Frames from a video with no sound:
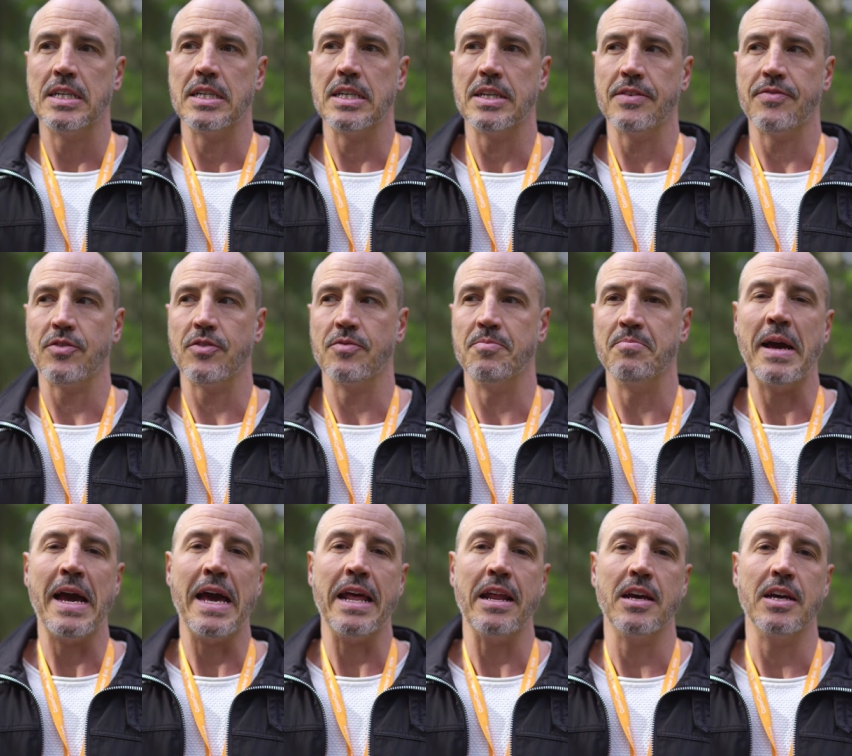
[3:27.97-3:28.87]
if you've
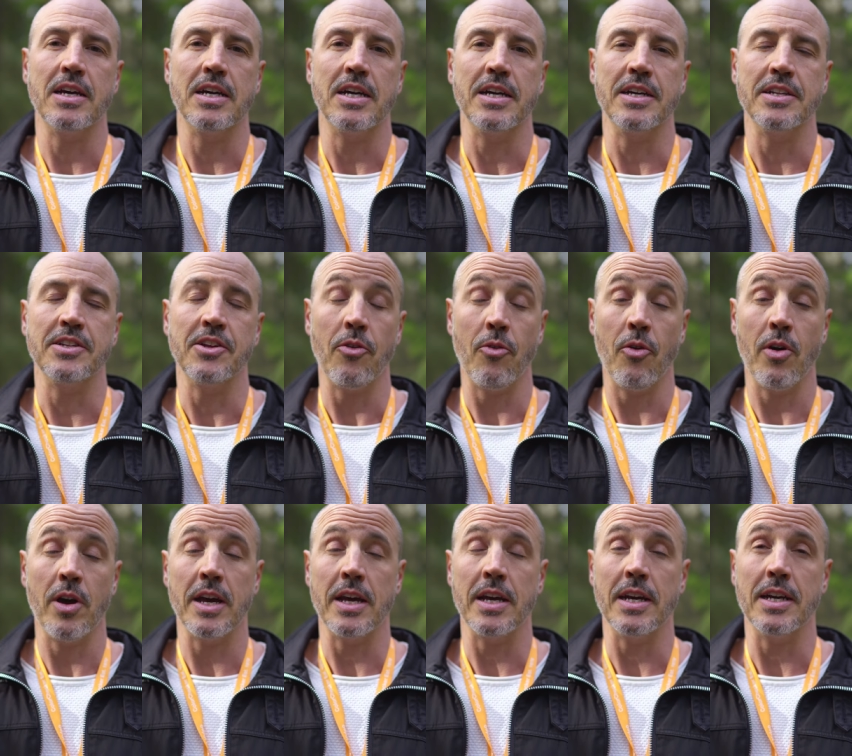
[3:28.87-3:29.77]
met a, neuro,
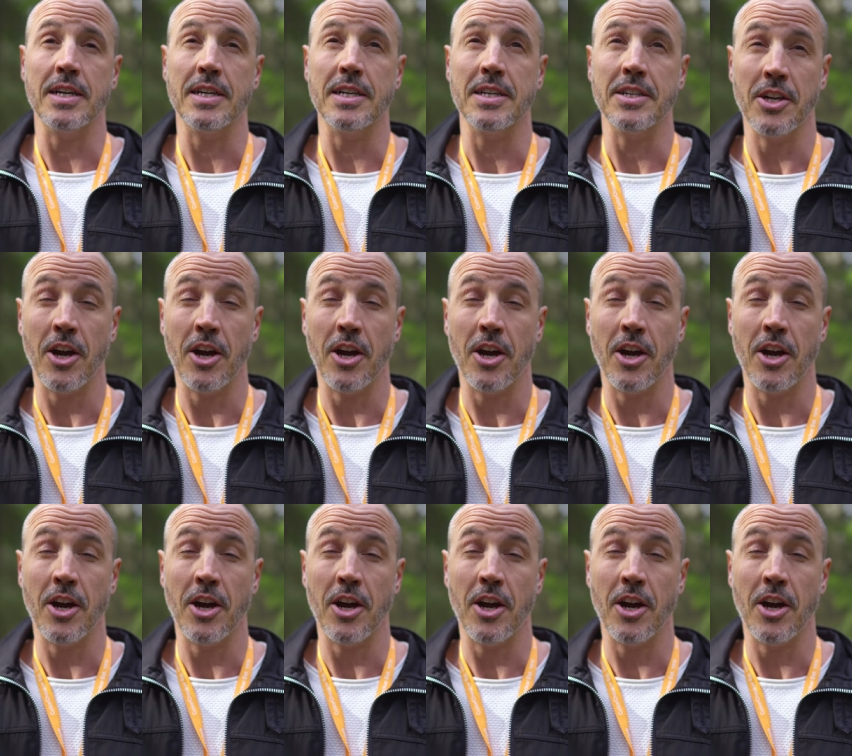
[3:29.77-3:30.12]
a, a